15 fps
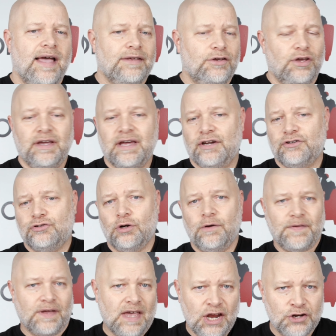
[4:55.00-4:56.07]
You can get a
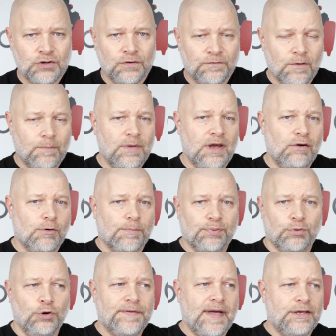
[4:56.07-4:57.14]
certification from me to
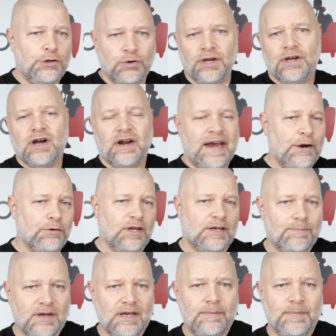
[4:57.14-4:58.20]
approve that. You can cut hair
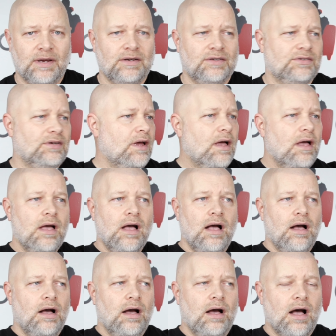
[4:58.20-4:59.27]
like me, because
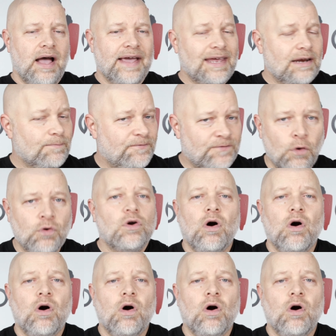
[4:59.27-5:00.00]
I get phone